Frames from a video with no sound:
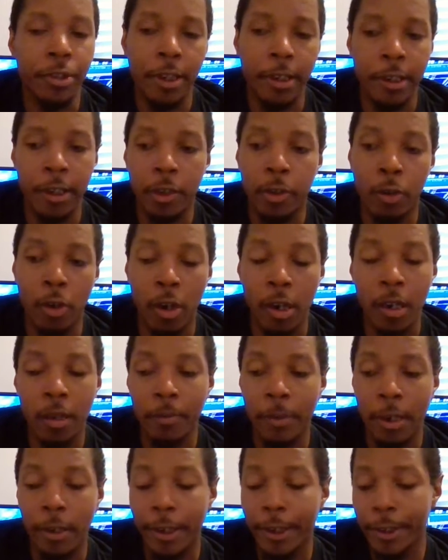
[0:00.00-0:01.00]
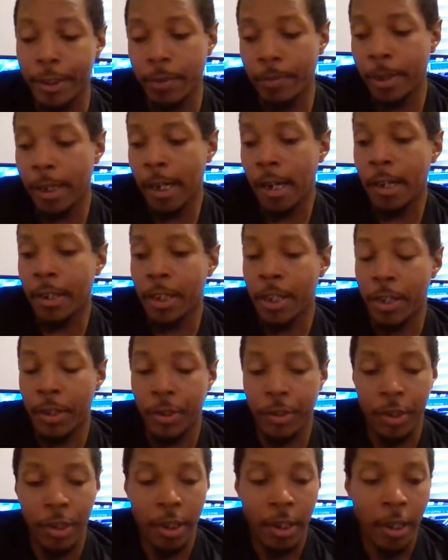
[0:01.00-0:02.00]
was sitting there talking about. Because to be
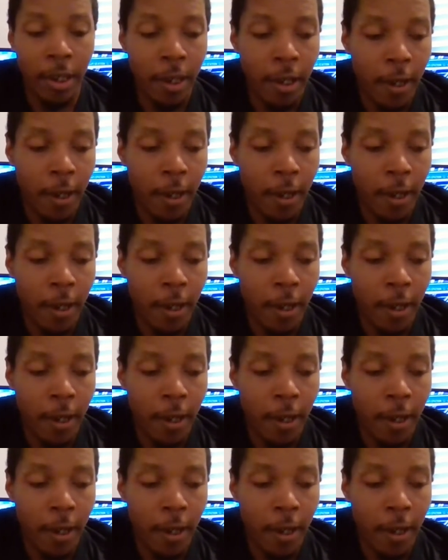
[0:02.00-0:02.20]
honest,